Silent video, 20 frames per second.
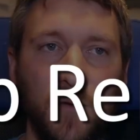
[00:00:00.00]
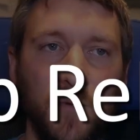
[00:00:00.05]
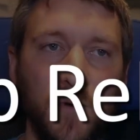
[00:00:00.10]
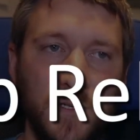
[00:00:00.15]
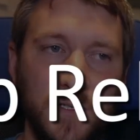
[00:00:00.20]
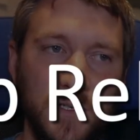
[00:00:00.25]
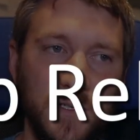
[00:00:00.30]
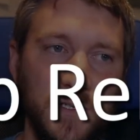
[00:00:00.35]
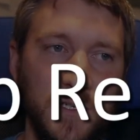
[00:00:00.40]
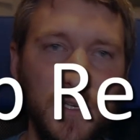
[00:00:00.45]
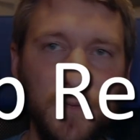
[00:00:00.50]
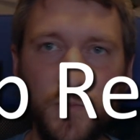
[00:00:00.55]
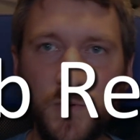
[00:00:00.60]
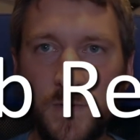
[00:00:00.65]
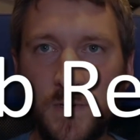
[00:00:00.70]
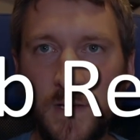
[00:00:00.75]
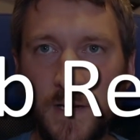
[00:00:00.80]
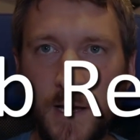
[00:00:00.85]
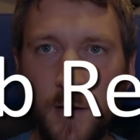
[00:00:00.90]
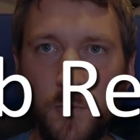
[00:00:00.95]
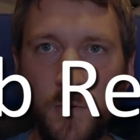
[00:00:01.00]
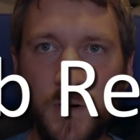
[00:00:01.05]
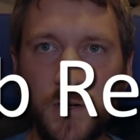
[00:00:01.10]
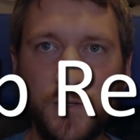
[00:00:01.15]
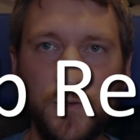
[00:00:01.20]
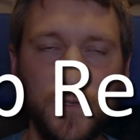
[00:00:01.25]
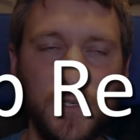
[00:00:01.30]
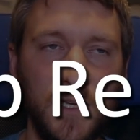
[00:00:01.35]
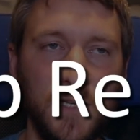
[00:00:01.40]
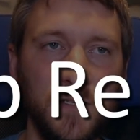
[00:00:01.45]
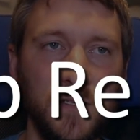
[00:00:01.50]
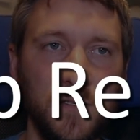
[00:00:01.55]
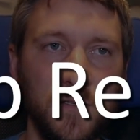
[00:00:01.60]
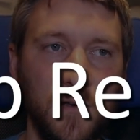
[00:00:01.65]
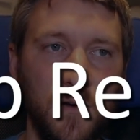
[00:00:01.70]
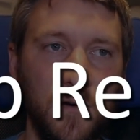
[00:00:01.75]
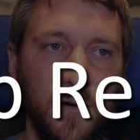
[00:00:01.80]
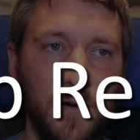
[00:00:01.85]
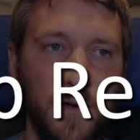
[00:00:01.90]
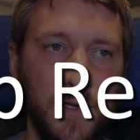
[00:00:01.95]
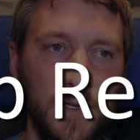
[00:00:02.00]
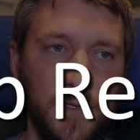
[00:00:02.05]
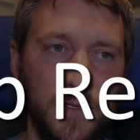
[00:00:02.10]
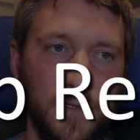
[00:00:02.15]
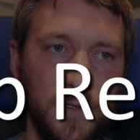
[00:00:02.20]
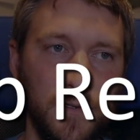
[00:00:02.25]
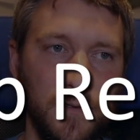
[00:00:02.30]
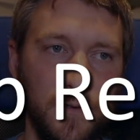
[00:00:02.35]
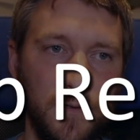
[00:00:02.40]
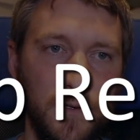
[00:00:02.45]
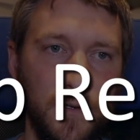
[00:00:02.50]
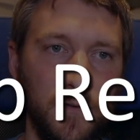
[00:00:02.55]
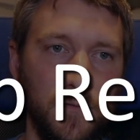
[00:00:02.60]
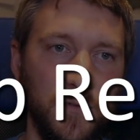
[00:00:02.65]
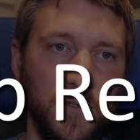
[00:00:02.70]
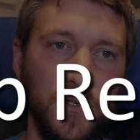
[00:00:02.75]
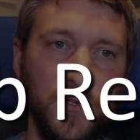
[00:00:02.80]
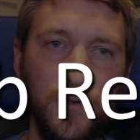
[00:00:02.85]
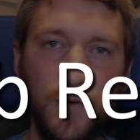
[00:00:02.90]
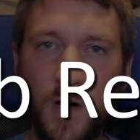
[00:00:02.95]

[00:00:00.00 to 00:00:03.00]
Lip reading: where it's deeper in the network, so chances are it's 2